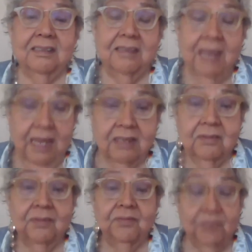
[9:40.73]

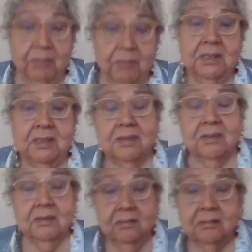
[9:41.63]
Native
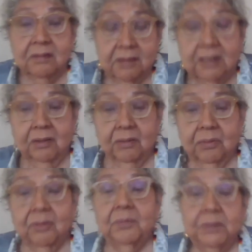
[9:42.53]
feminist theater
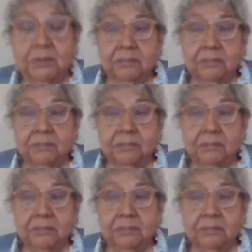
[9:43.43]
group